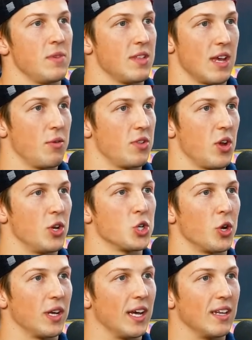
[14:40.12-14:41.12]
Max has
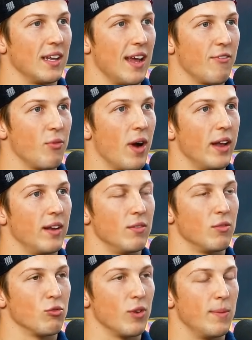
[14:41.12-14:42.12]
mastered that
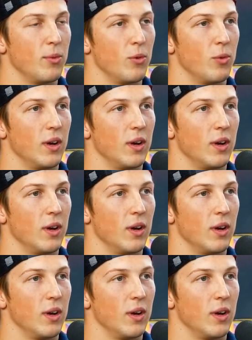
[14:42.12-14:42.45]
sensitivity,